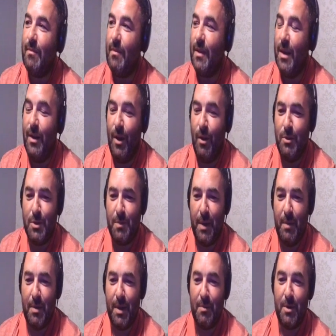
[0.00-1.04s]
Loads of
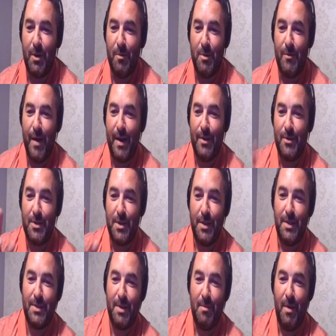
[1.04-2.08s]
people are becoming regulars on
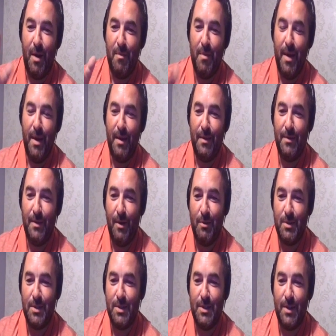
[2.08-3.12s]
this. I'm
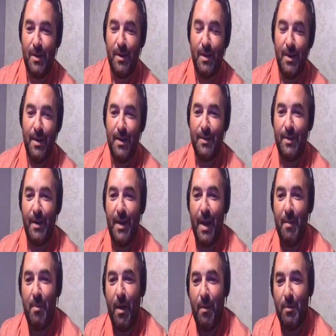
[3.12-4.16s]
noticing their
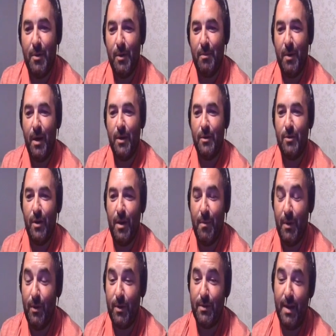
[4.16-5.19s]
name popping up all the
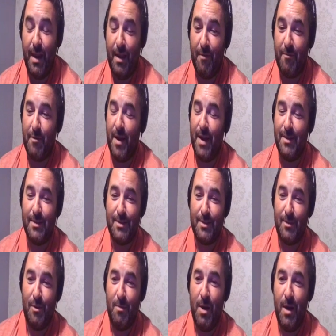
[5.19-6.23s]
time. But look, tell your friends,
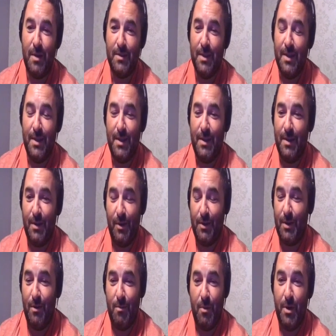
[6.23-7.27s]
come on. I
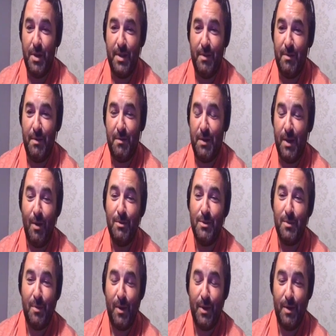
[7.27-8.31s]
don't mind even if you
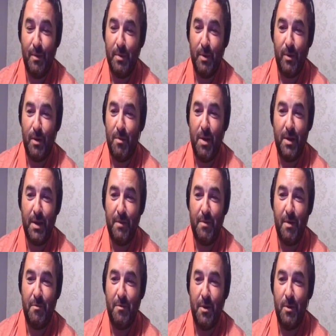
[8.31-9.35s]
don't support Liverpool. Come on and
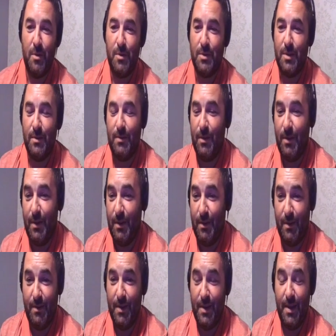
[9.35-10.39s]
give your views. And
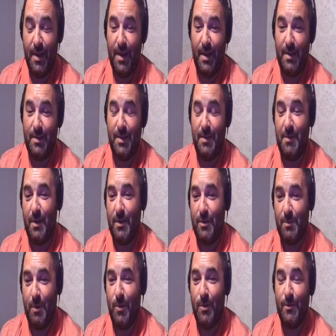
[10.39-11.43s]
listen, if you're
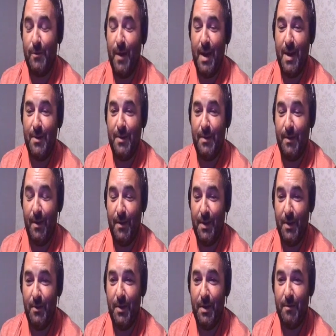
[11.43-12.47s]
a Spurs fan or a
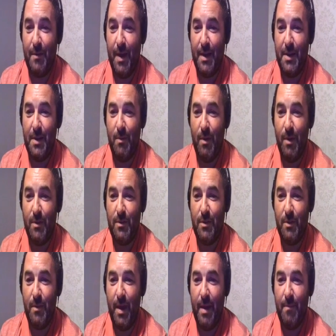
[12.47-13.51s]
United fan and you want
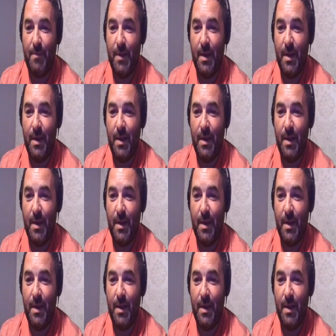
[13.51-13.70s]
to,